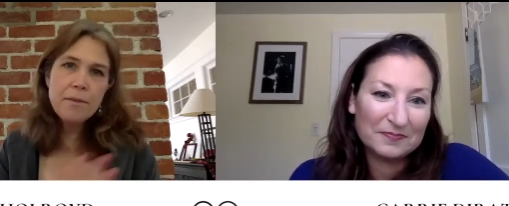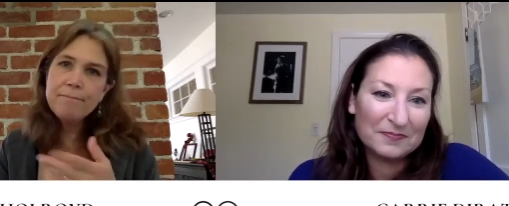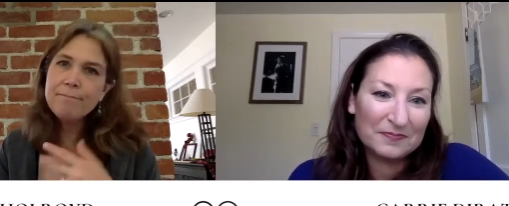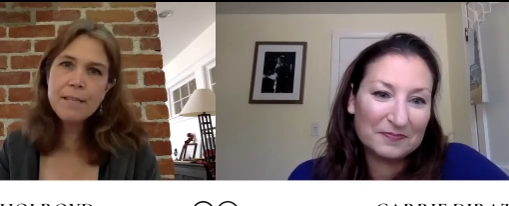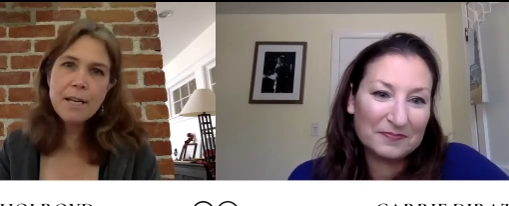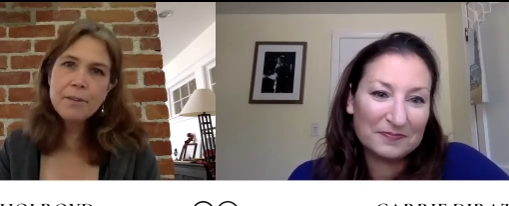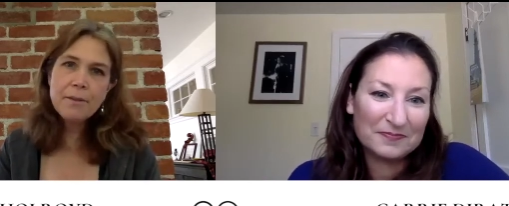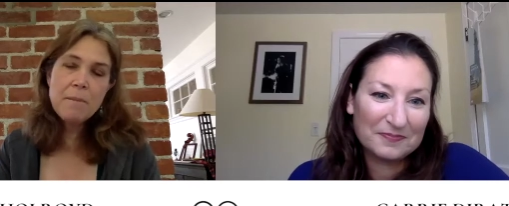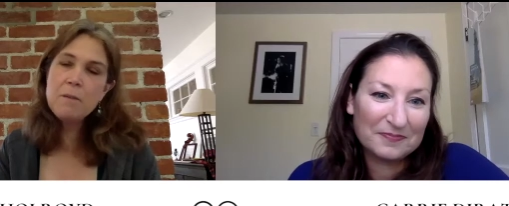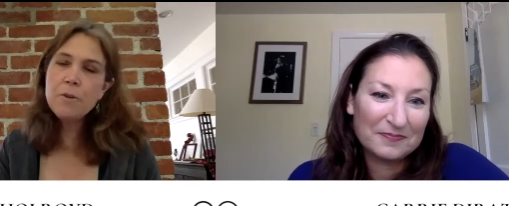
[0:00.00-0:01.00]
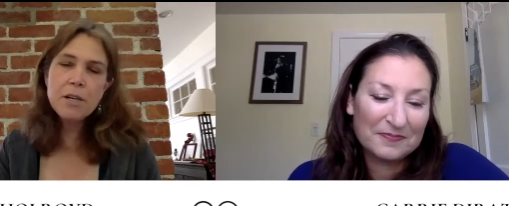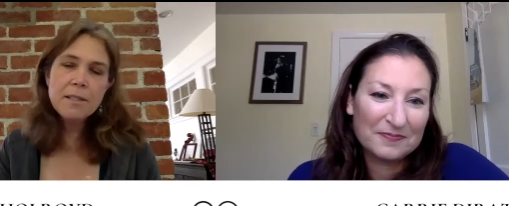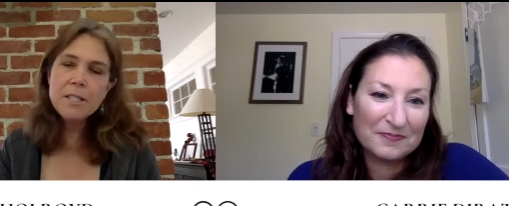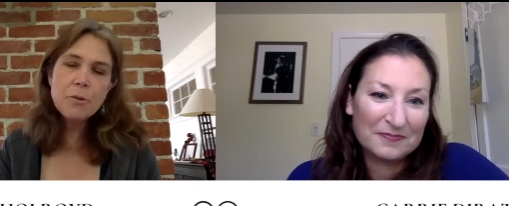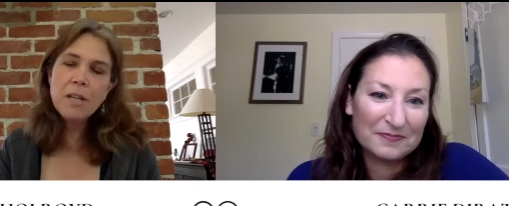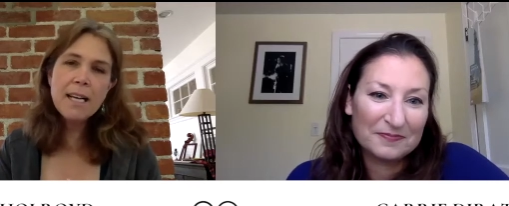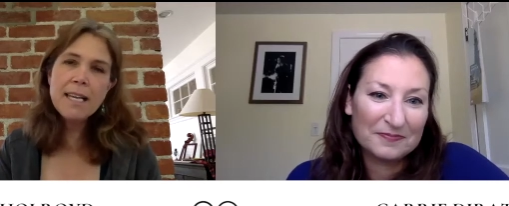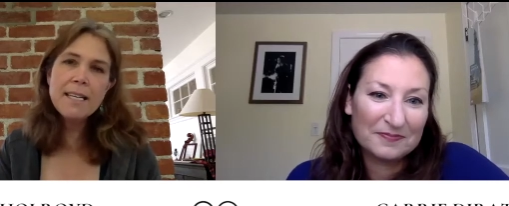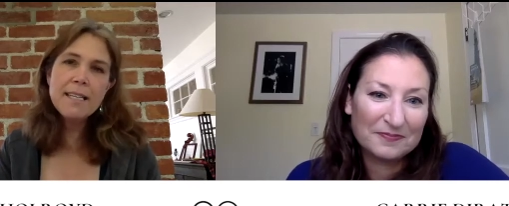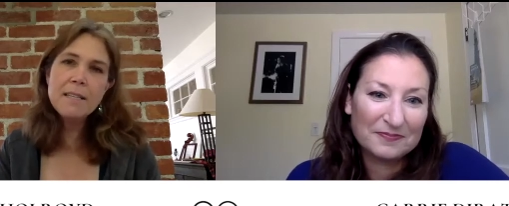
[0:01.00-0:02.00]
Speaker 1: you know, I mean, we're so lucky
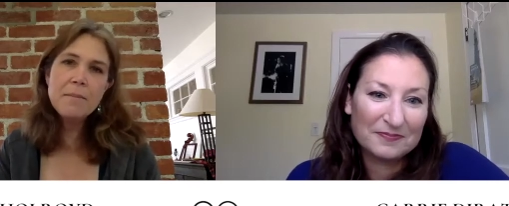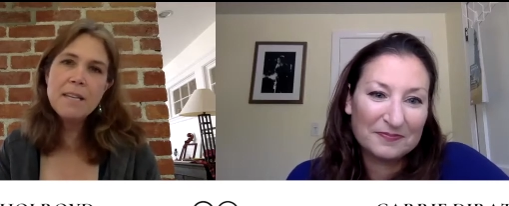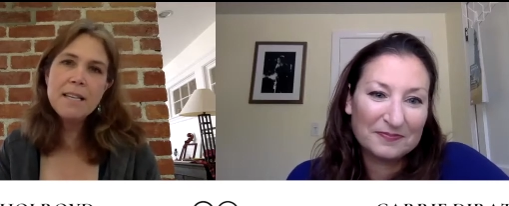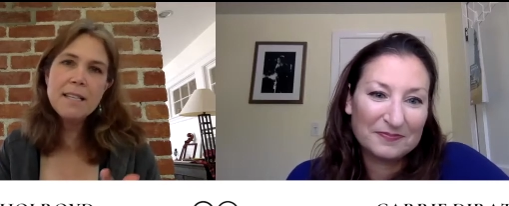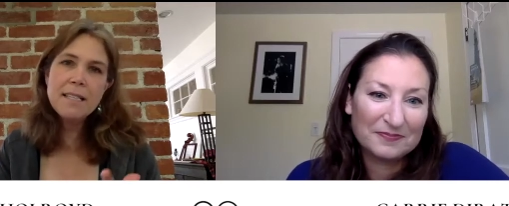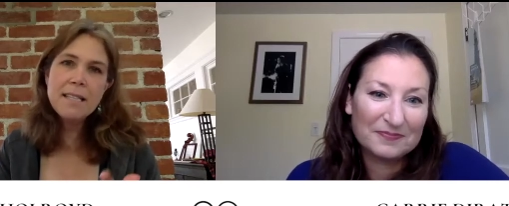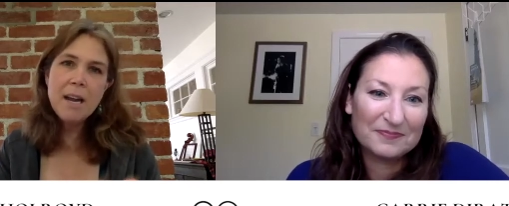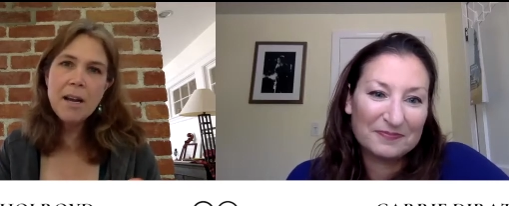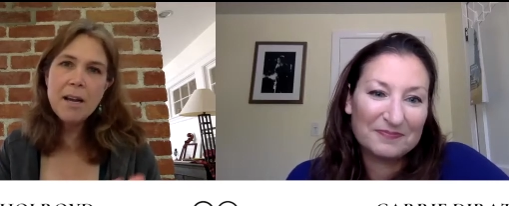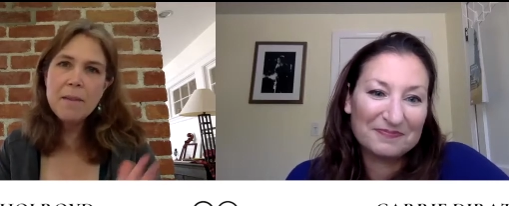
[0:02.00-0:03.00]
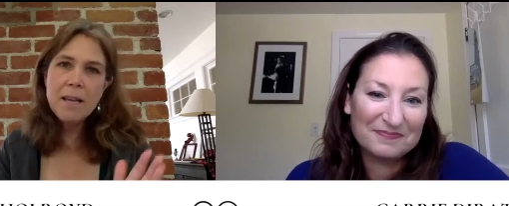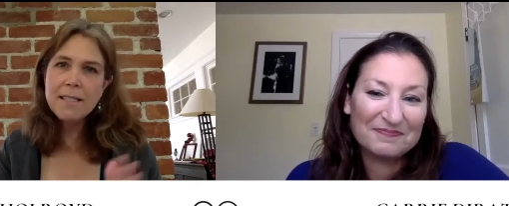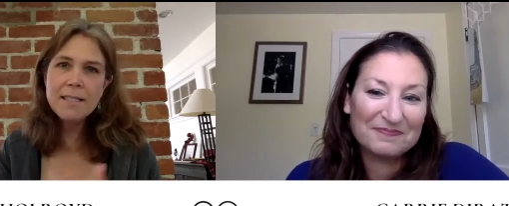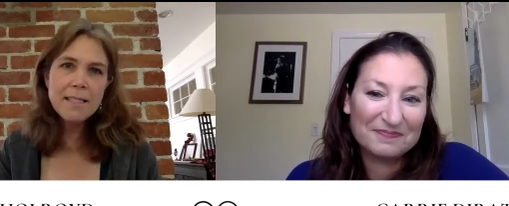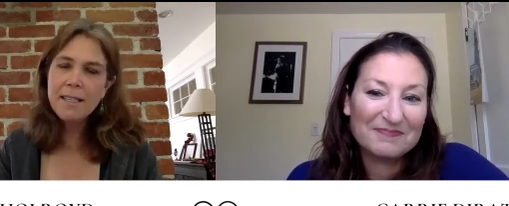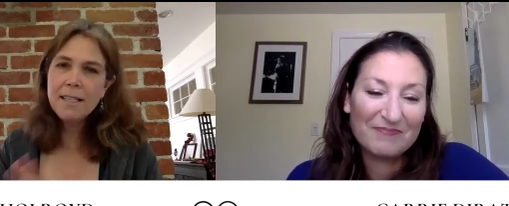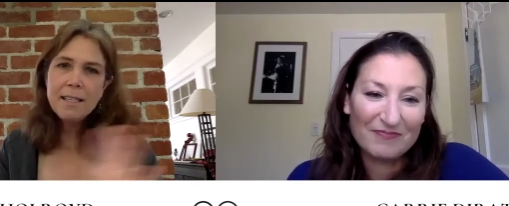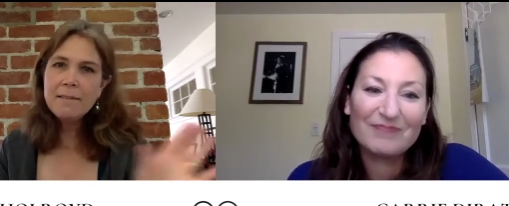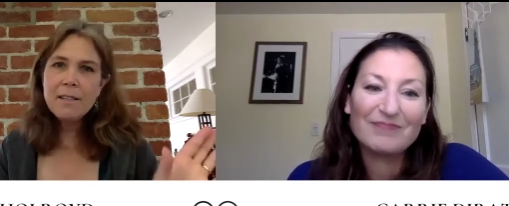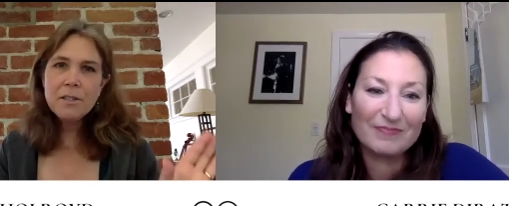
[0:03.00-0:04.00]
to be in this area because
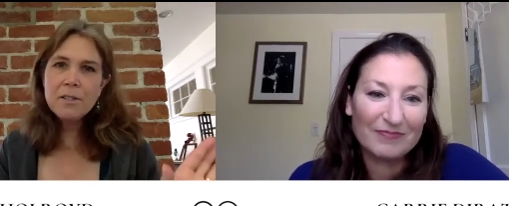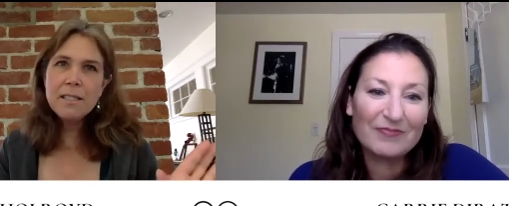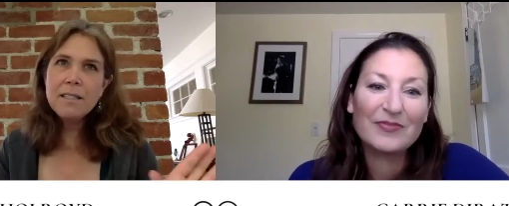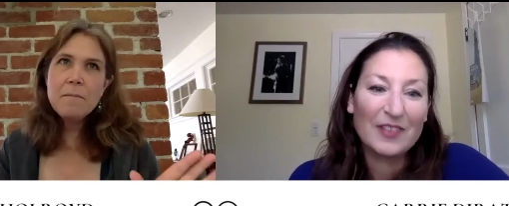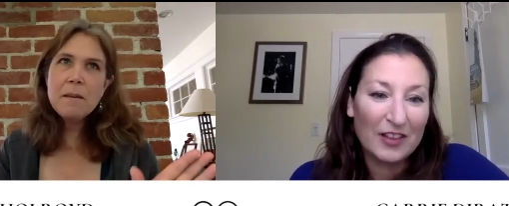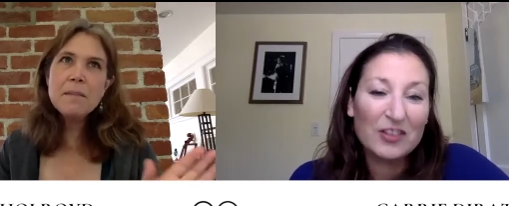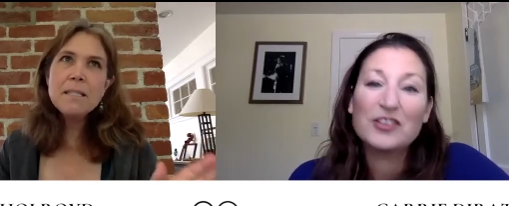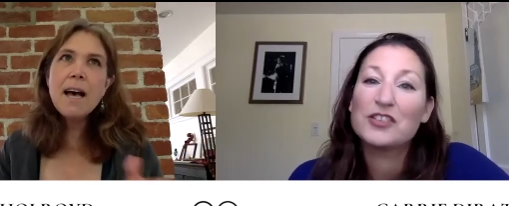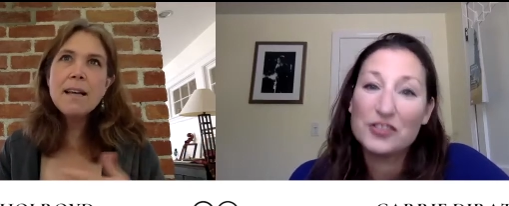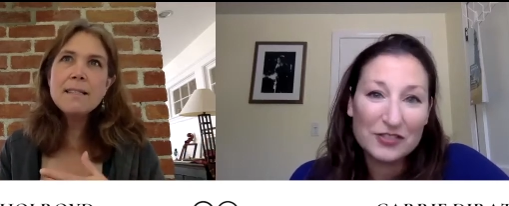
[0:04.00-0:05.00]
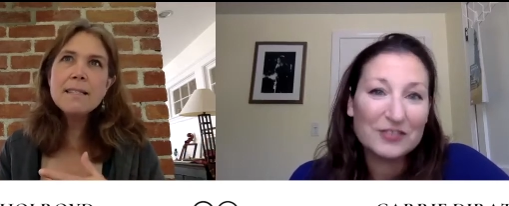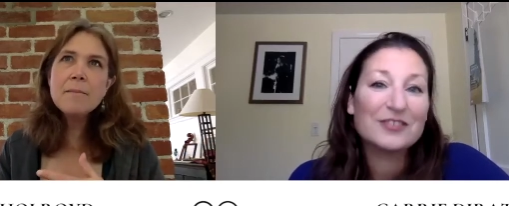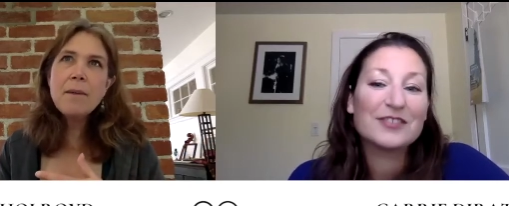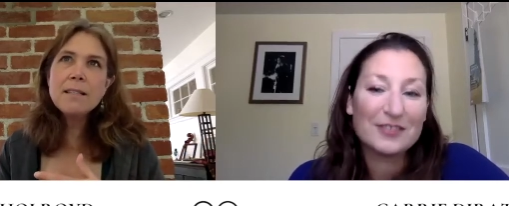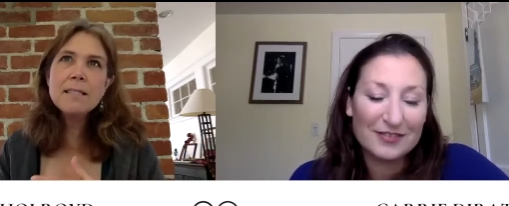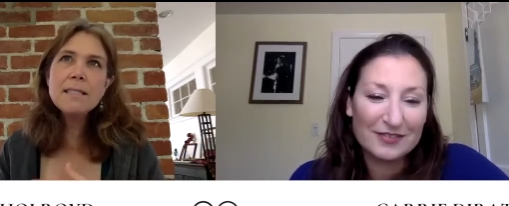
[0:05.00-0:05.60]
there's, I mean, besides the Boston